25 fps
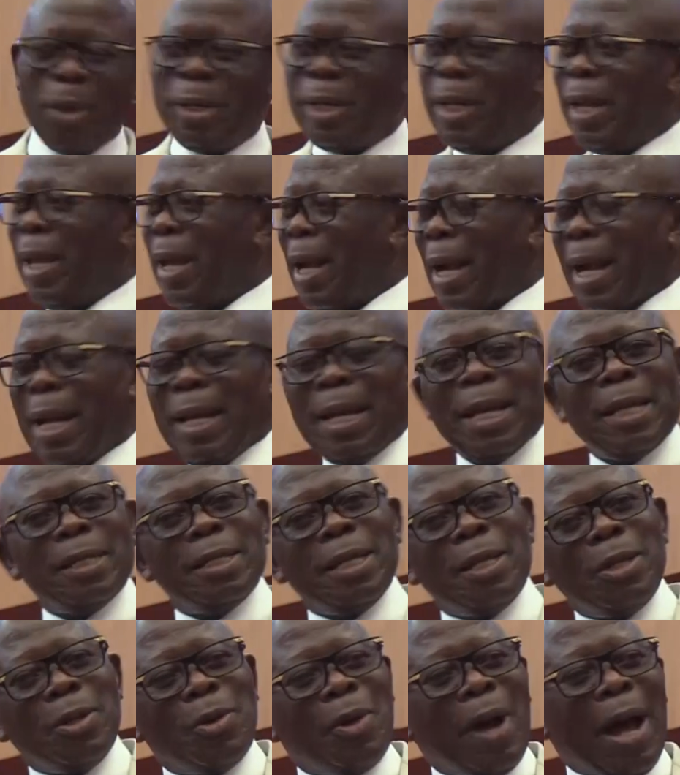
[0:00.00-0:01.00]
money here and there, I
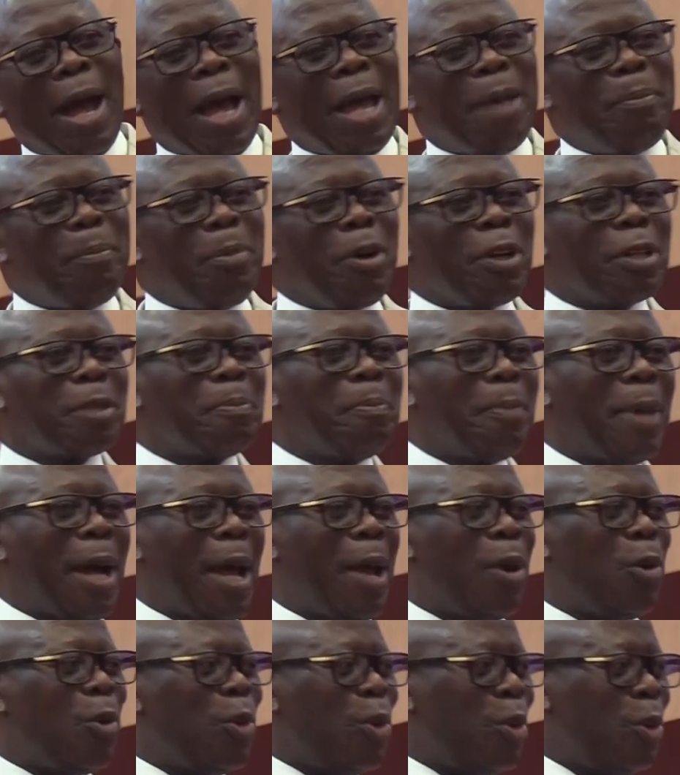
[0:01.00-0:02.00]
said, no, I bought
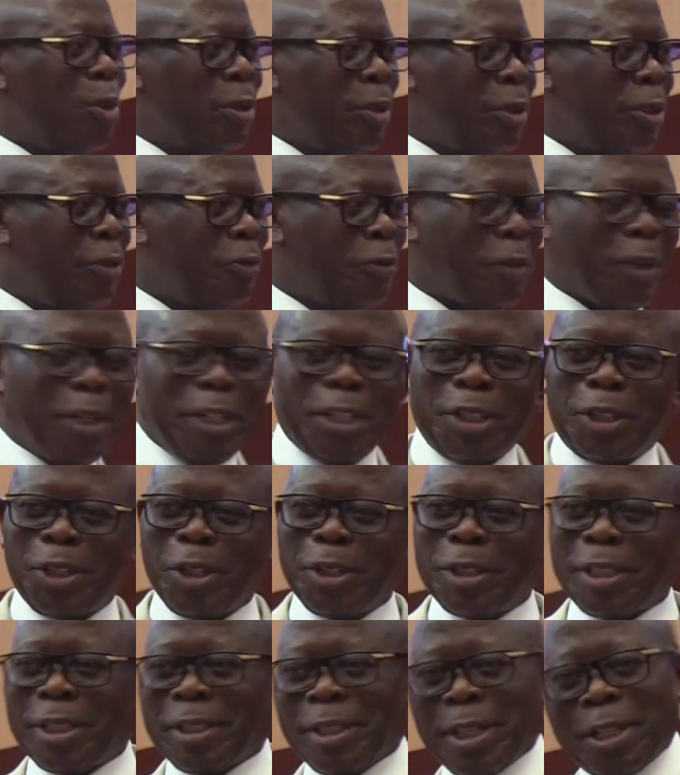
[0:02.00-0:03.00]
my own
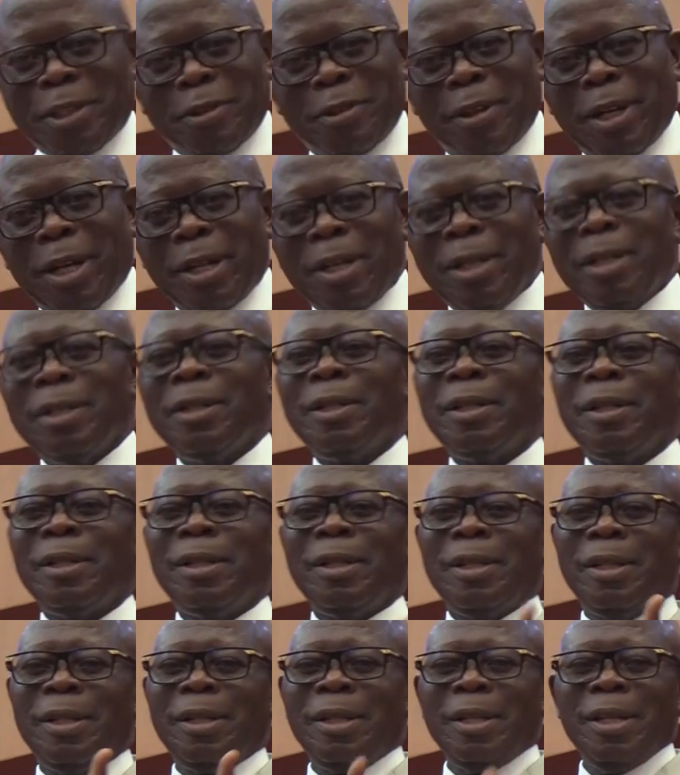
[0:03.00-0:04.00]
furniture, etc.
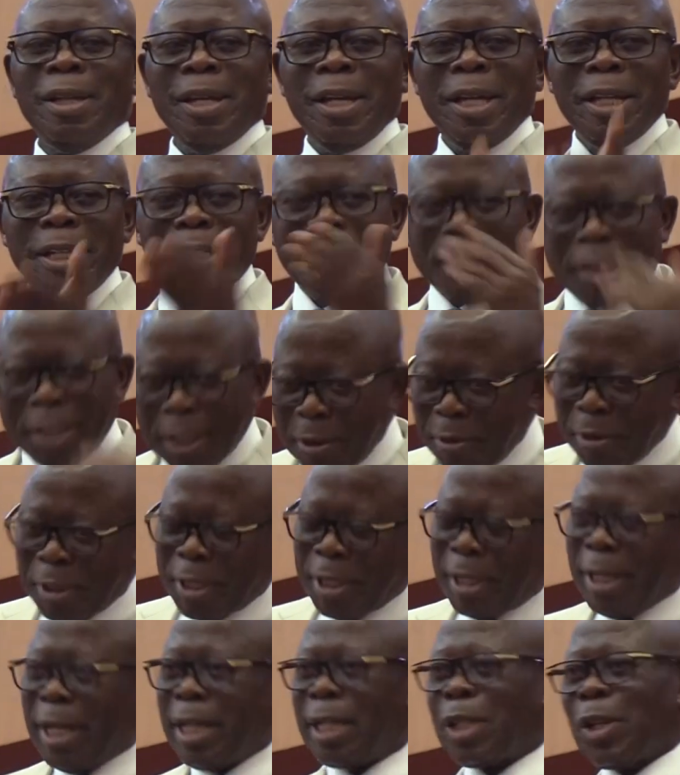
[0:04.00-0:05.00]
A
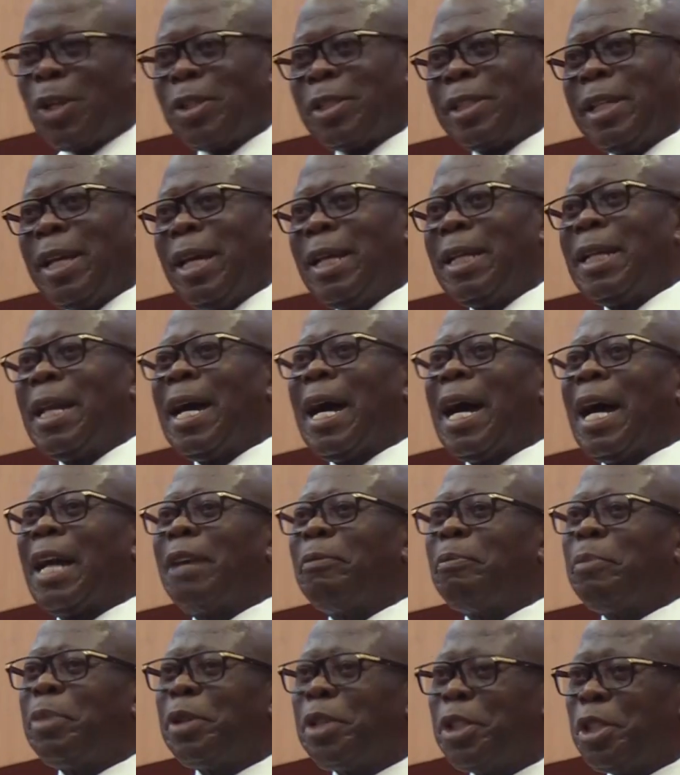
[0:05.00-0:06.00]
distinguished senator said I
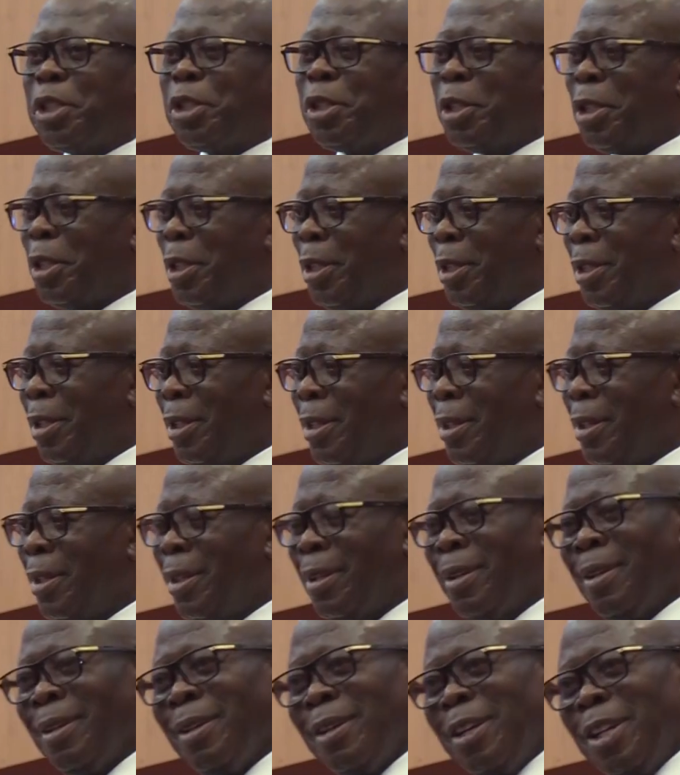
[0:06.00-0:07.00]
had breached
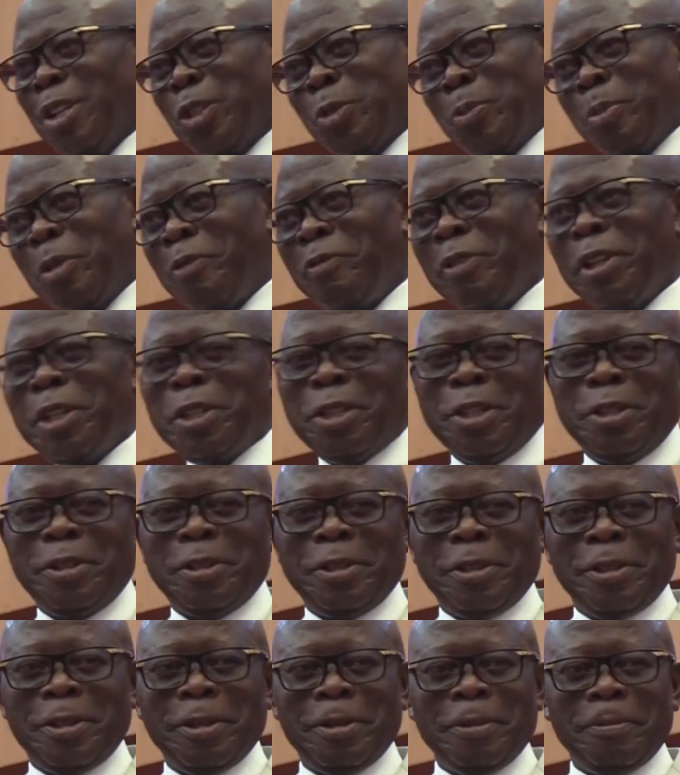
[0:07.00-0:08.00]
his
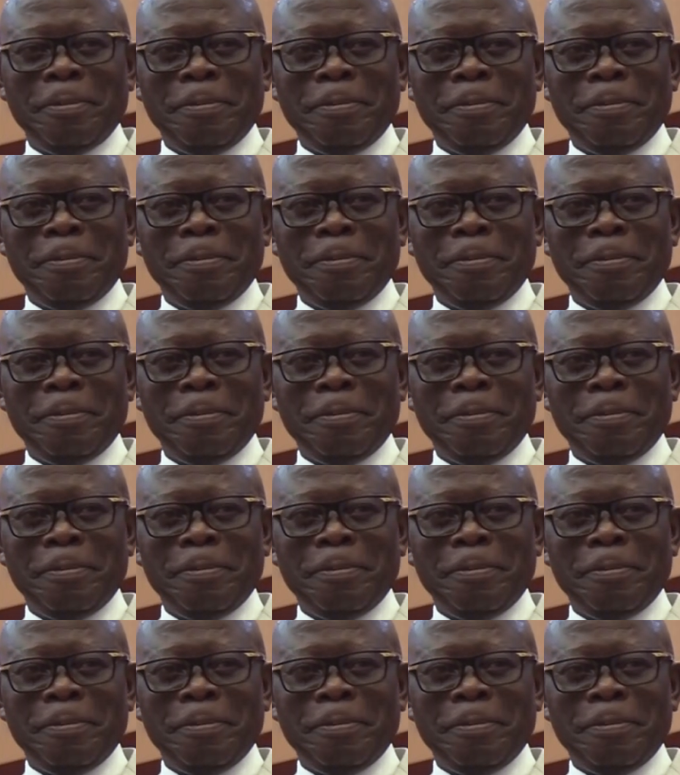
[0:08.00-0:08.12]
privileges.